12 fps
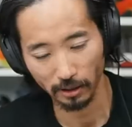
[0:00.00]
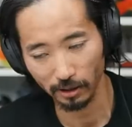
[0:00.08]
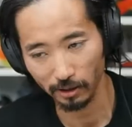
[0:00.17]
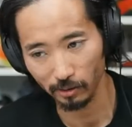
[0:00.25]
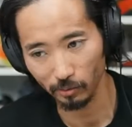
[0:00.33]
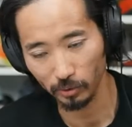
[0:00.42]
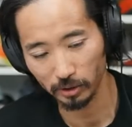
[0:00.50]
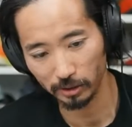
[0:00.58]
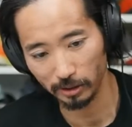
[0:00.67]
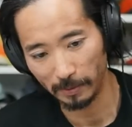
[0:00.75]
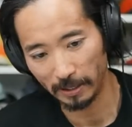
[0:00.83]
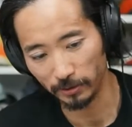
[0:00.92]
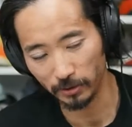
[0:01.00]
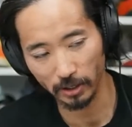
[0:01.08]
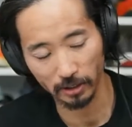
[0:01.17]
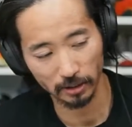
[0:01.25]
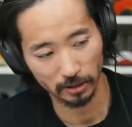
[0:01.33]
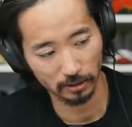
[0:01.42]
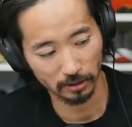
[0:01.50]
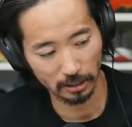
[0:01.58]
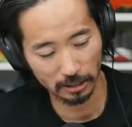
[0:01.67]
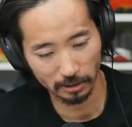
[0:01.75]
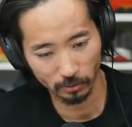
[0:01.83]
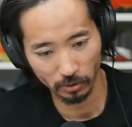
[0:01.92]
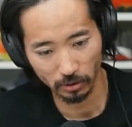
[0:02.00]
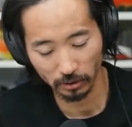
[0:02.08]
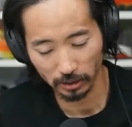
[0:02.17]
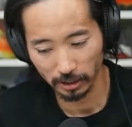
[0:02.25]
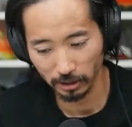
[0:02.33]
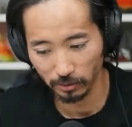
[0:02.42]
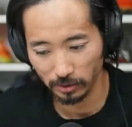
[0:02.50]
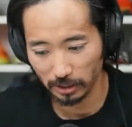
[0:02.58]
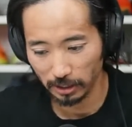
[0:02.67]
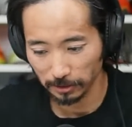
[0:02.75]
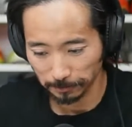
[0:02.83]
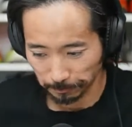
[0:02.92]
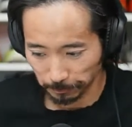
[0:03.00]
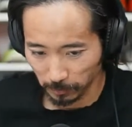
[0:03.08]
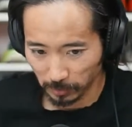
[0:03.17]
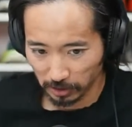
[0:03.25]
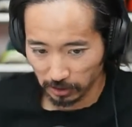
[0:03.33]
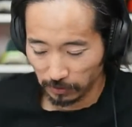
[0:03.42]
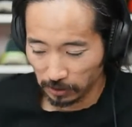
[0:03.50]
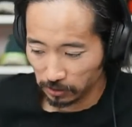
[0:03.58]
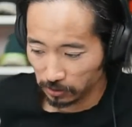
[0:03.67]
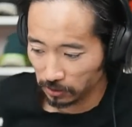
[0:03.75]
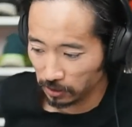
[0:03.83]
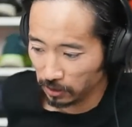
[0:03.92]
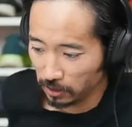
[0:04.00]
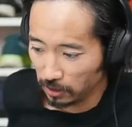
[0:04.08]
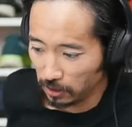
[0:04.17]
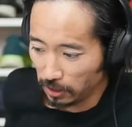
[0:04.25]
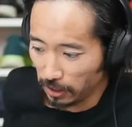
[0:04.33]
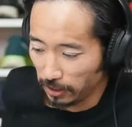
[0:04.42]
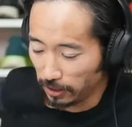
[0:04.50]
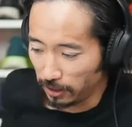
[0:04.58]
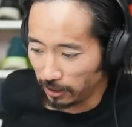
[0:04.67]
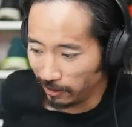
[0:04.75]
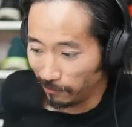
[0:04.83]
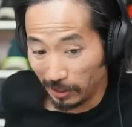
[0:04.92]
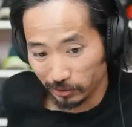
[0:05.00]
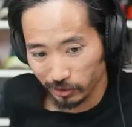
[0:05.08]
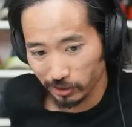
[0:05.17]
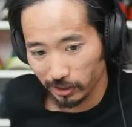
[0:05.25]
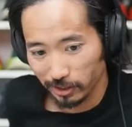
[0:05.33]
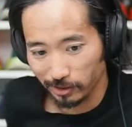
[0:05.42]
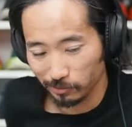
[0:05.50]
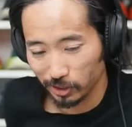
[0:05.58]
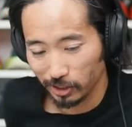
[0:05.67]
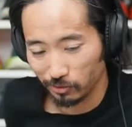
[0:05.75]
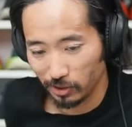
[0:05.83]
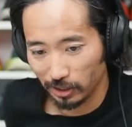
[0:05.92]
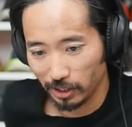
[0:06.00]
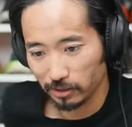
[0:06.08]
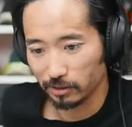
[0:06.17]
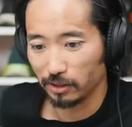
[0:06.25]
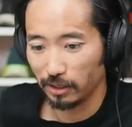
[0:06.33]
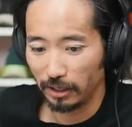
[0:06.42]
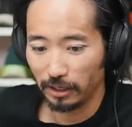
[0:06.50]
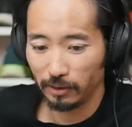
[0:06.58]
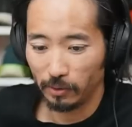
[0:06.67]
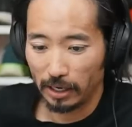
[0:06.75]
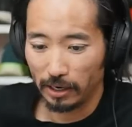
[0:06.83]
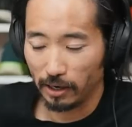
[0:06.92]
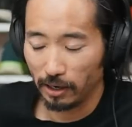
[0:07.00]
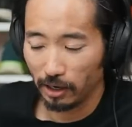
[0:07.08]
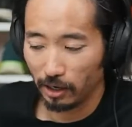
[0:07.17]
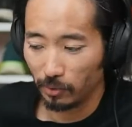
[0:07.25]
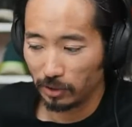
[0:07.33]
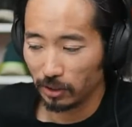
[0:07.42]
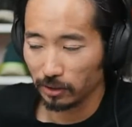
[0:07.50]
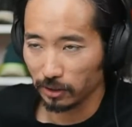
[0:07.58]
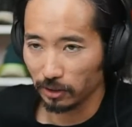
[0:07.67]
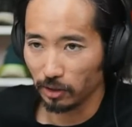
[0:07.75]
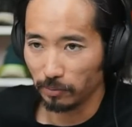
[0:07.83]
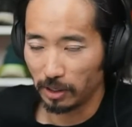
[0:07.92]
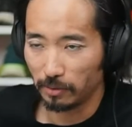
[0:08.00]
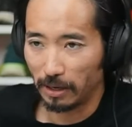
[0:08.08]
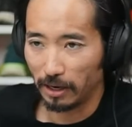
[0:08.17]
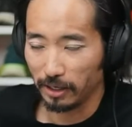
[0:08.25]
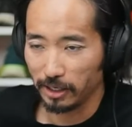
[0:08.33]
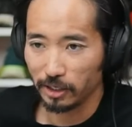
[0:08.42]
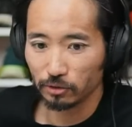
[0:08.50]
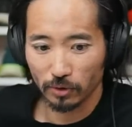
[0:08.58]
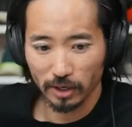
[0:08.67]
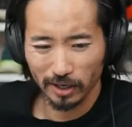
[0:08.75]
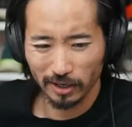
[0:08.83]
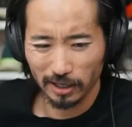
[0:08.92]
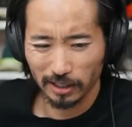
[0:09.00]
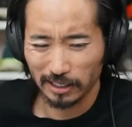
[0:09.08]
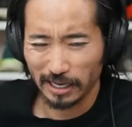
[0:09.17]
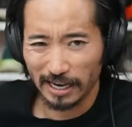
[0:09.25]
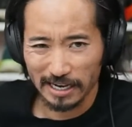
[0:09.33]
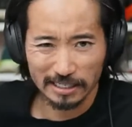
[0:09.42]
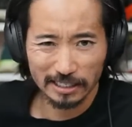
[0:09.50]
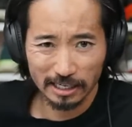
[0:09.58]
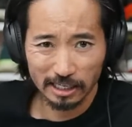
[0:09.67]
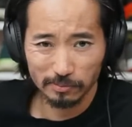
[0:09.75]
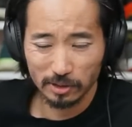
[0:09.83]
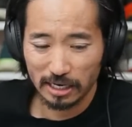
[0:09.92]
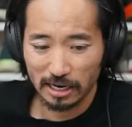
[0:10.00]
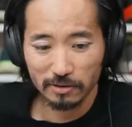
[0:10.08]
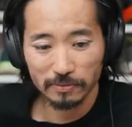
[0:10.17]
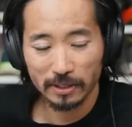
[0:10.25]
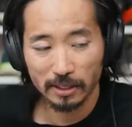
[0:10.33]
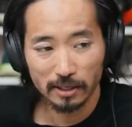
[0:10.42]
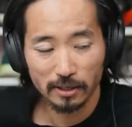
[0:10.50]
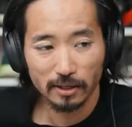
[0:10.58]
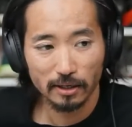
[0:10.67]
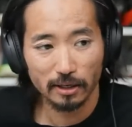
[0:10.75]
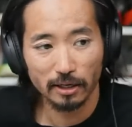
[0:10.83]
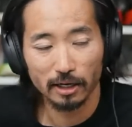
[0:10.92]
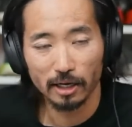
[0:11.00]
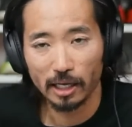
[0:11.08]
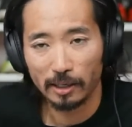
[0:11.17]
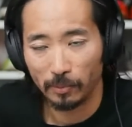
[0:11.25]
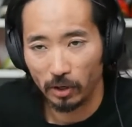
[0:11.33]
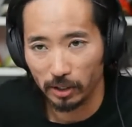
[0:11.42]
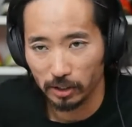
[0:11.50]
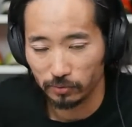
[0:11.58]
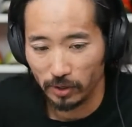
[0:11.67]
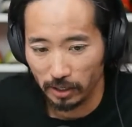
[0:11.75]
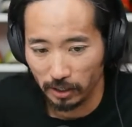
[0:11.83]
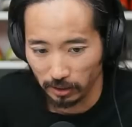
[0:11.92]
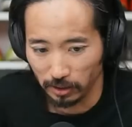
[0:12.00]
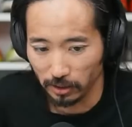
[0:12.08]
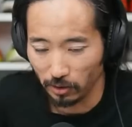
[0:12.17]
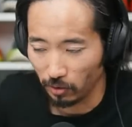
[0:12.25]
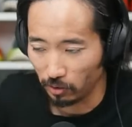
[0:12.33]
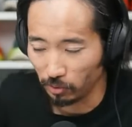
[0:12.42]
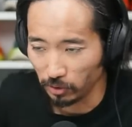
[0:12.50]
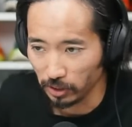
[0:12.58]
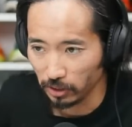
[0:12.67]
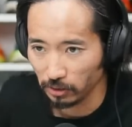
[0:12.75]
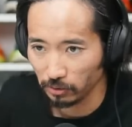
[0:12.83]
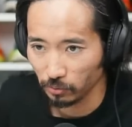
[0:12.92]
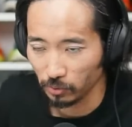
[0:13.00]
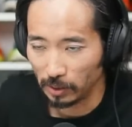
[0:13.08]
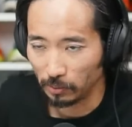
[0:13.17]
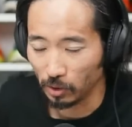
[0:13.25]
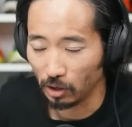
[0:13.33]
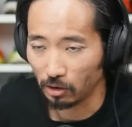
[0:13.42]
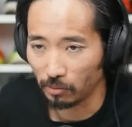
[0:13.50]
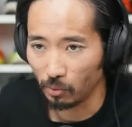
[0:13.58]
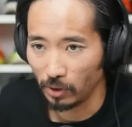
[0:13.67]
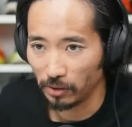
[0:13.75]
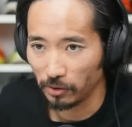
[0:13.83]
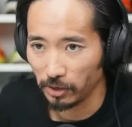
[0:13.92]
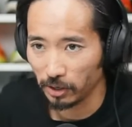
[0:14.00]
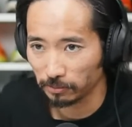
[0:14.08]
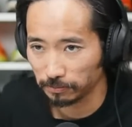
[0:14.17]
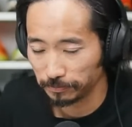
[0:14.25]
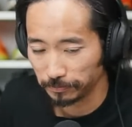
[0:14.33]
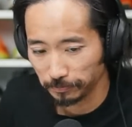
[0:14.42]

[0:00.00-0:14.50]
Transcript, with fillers: um, which is the Patreon thing that we're all kind of doing together, a bunch of us. Uh, patreon.com slash Relay. Anyway, uh, we talked a little bit about it. He's run it, I think, eight times now. Uh, and Marcus it the horrible year, horrible weather year.